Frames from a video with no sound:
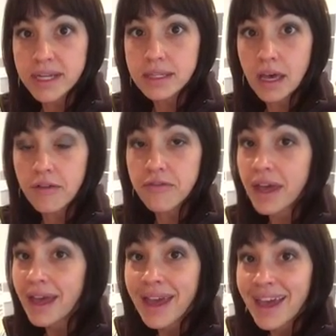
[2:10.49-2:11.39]
myself.
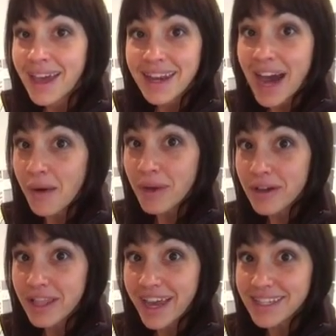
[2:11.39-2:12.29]
Not
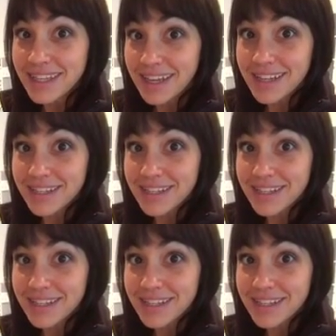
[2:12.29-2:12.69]
real classy.